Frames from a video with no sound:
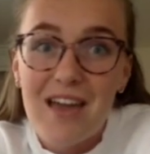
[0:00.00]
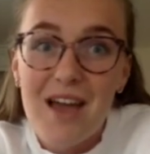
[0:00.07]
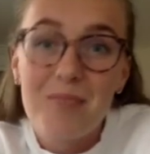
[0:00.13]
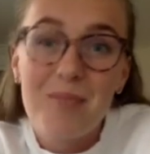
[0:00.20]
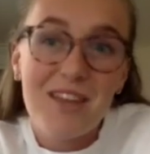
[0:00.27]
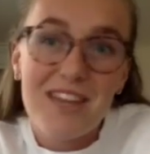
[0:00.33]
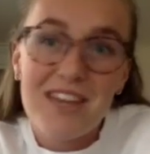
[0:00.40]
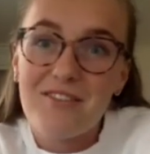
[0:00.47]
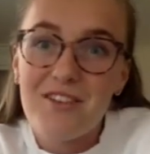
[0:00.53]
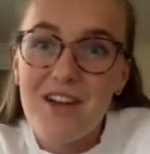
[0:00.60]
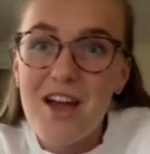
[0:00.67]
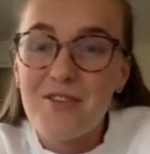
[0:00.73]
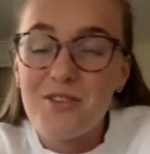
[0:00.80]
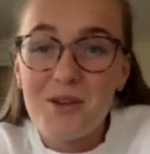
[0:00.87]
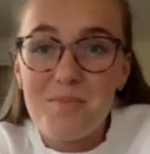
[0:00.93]
I'm lucky
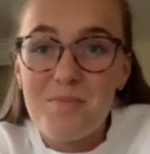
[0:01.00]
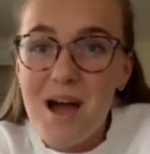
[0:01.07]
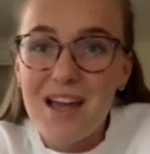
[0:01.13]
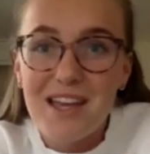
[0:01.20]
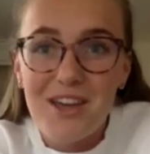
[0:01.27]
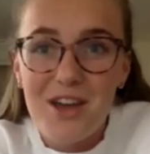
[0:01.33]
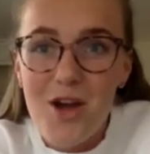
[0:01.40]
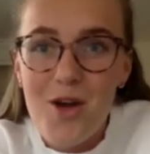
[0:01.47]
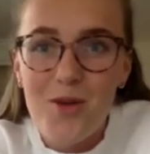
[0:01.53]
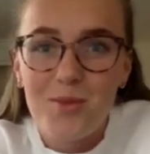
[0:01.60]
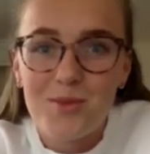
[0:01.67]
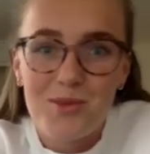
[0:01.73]
I've got a bike at home,